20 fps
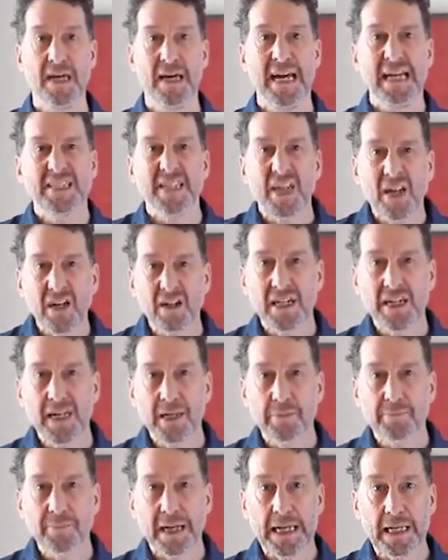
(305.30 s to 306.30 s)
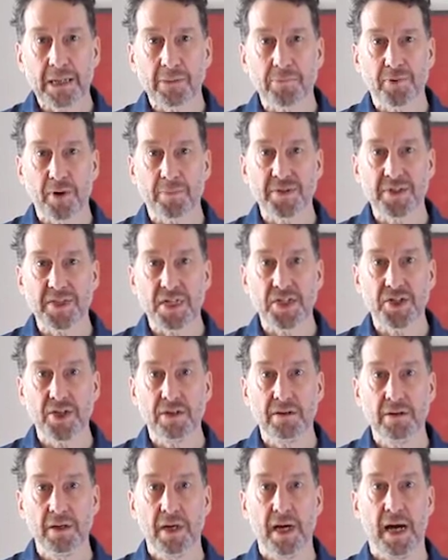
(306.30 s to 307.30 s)
It's hardly an appealing
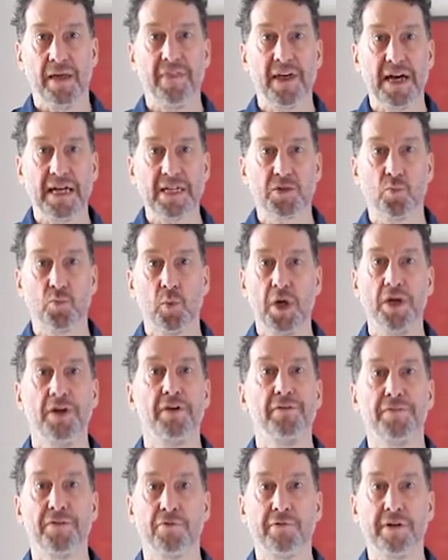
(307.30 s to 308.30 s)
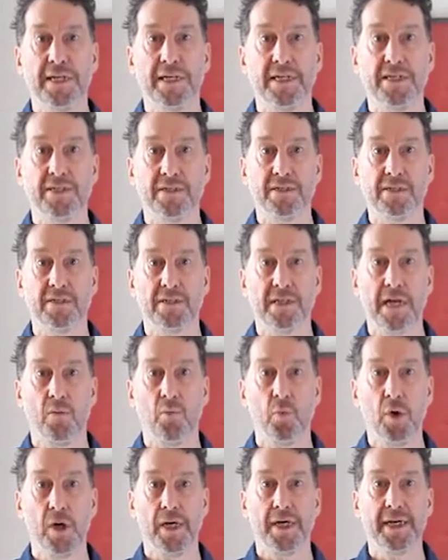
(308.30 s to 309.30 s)
proposition, and that's one of the reasons
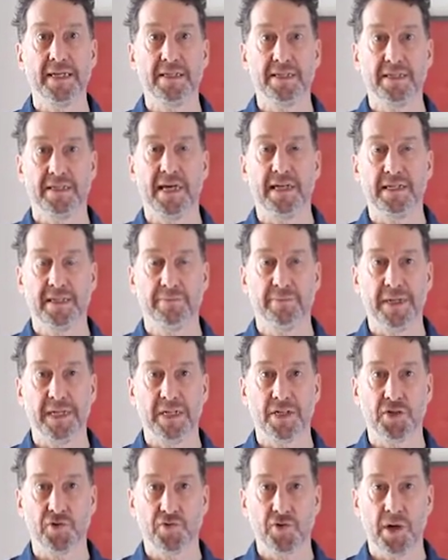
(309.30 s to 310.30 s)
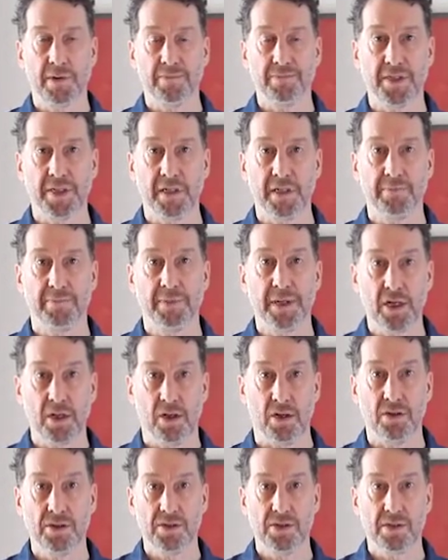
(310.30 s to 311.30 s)
that work is set to be disrupted,
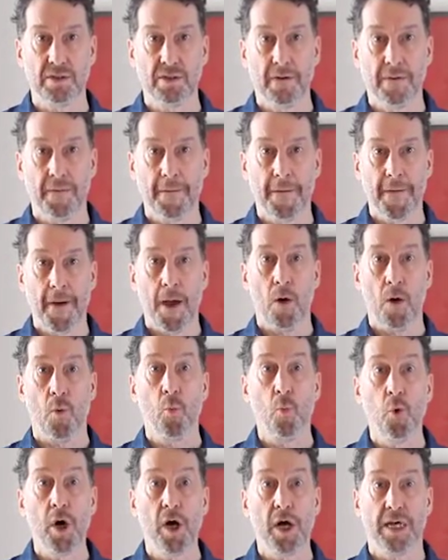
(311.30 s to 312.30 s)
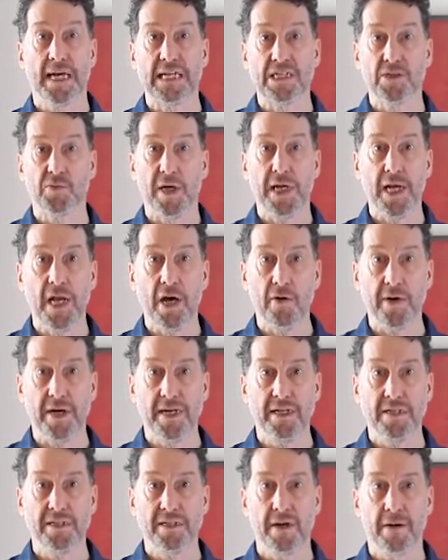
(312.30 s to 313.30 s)
because work as we know
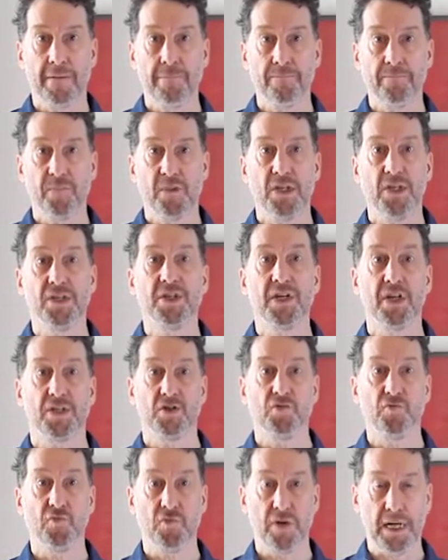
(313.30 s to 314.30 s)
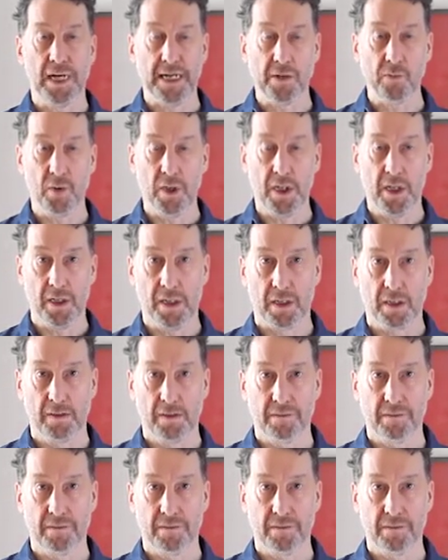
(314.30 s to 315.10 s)
it doesn't really work.